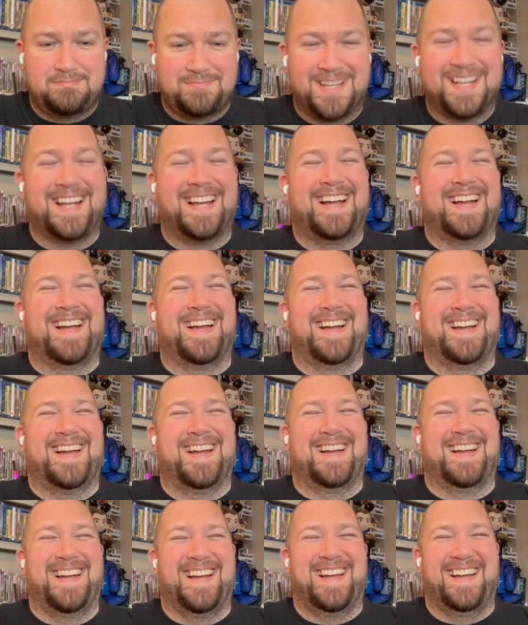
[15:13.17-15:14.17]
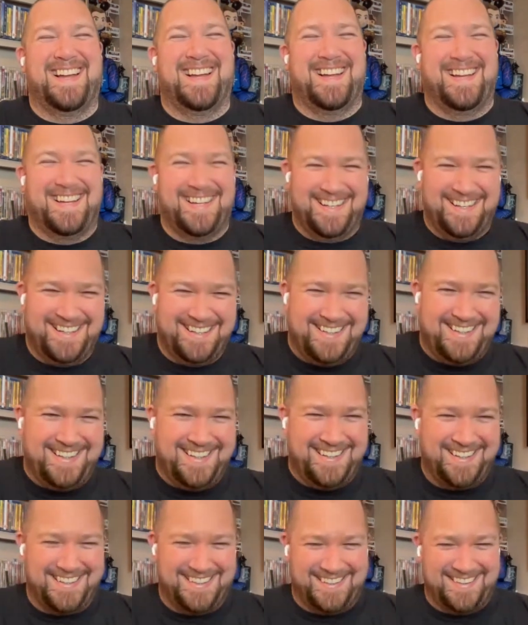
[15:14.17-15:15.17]

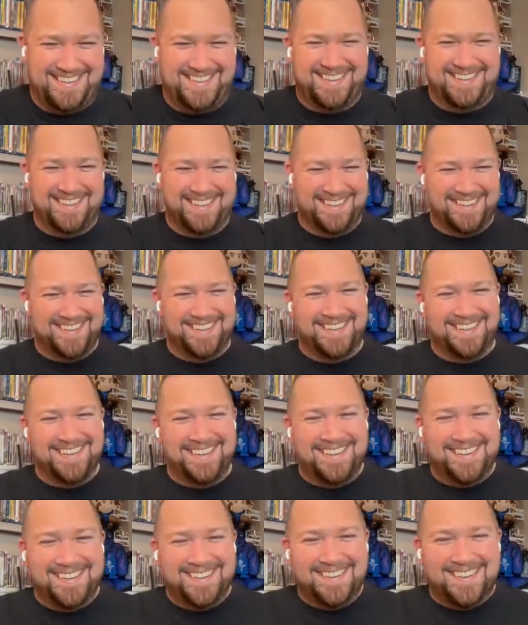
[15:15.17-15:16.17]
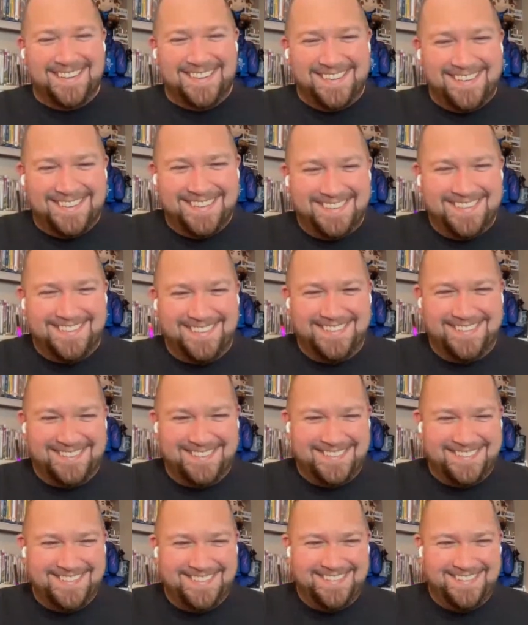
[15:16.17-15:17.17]

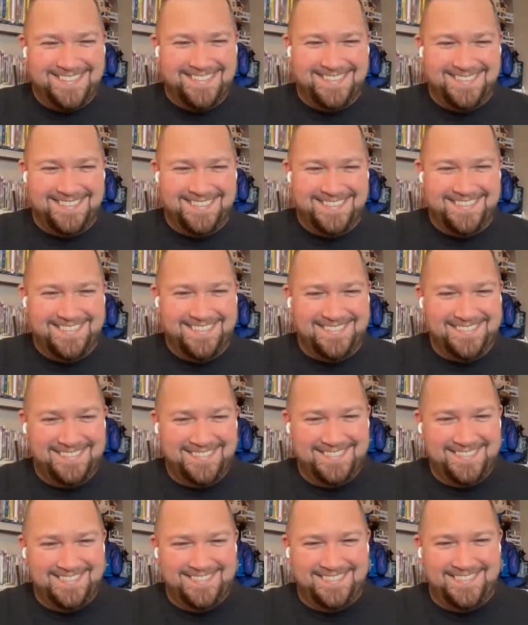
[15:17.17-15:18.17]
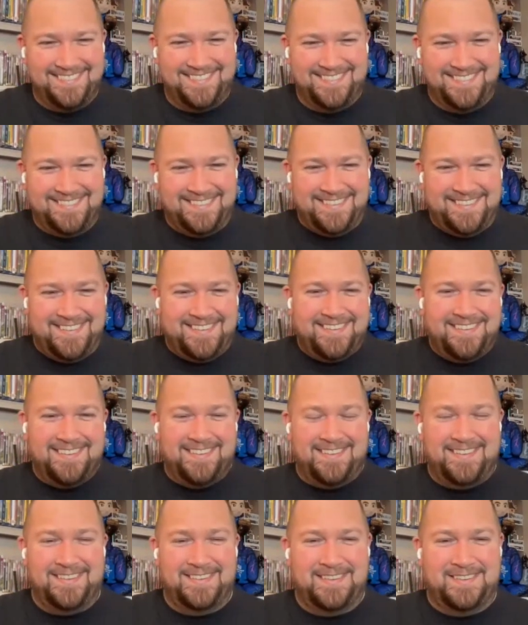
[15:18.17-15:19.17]
(silent)